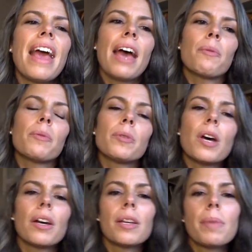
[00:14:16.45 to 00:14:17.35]
And when we're
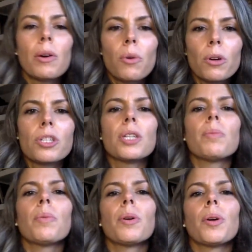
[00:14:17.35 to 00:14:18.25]
talking about
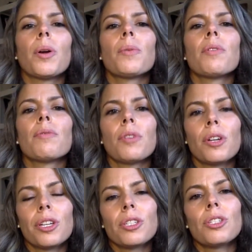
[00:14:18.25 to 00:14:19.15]
courtship, we're
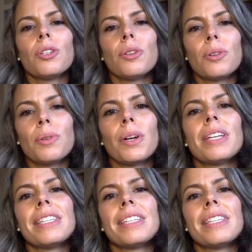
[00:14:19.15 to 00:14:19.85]
referring to